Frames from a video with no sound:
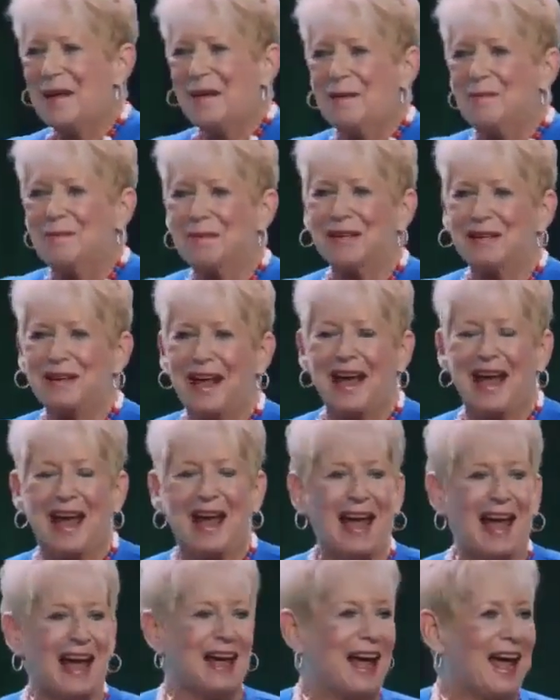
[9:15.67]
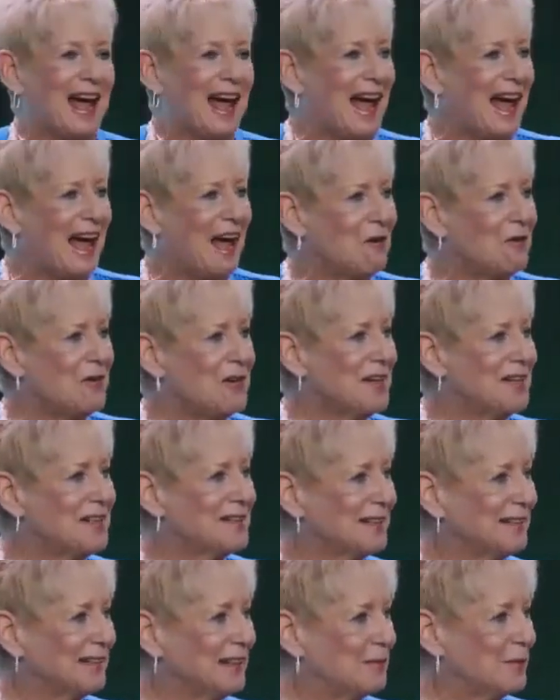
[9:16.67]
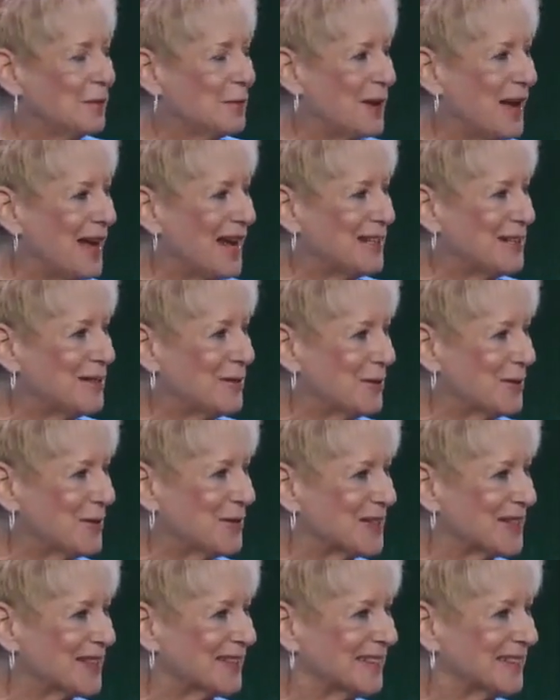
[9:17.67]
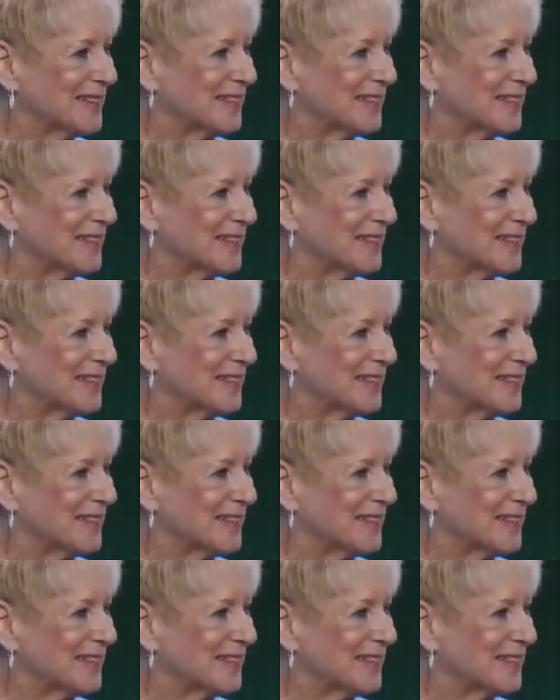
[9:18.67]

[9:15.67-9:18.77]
But how do you deliver bad news?